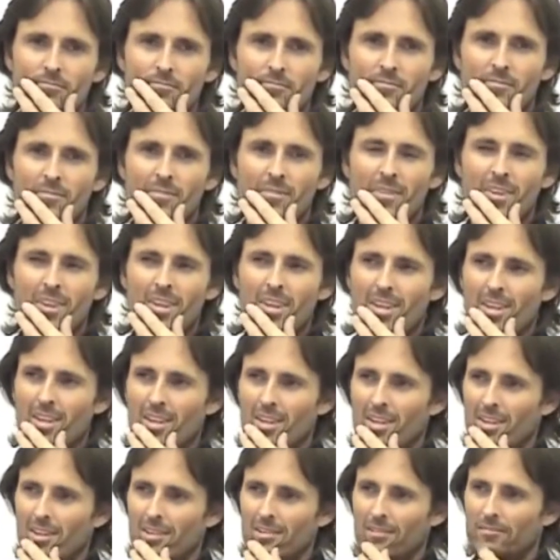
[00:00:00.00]
How do you
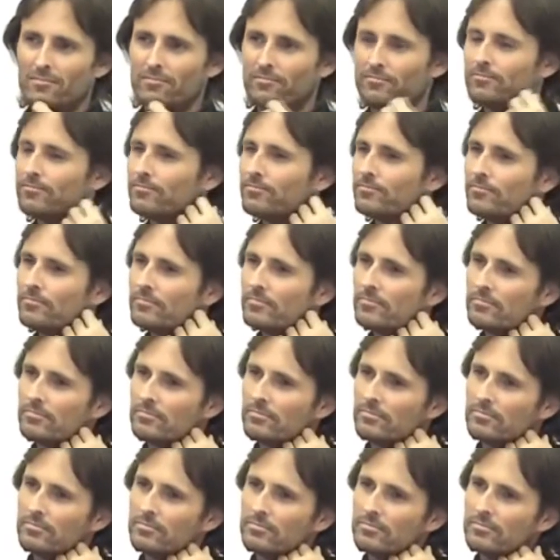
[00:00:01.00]
know what is
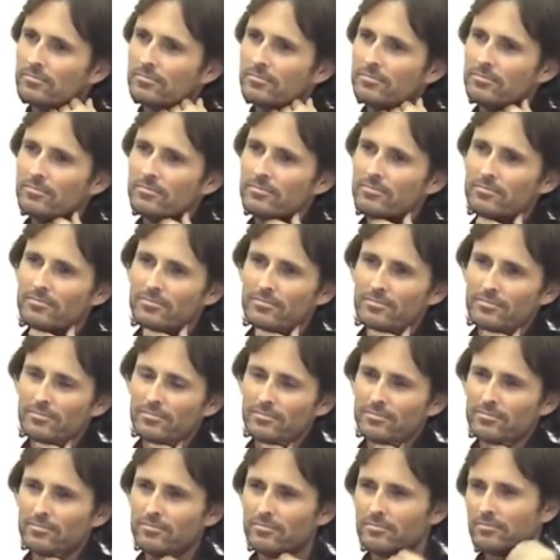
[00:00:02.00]
God's truth? Did he
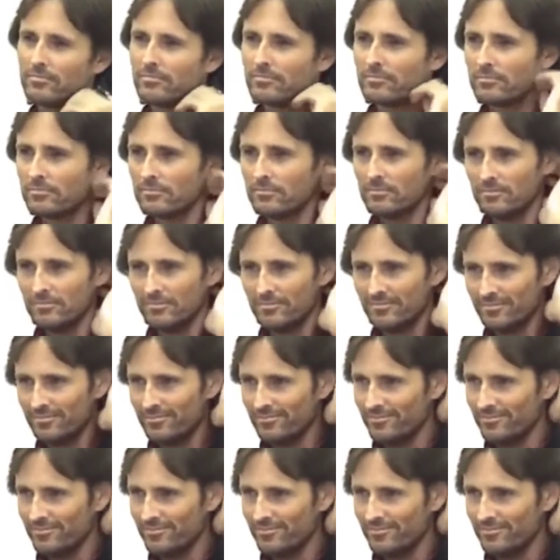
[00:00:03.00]
write it somewhere?